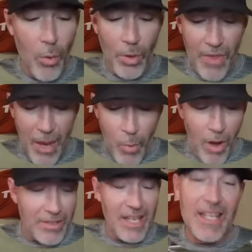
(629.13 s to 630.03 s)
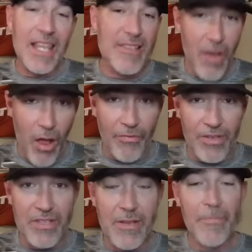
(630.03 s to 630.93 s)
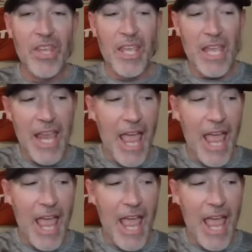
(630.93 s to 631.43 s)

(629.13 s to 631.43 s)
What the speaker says: When they walked his office, he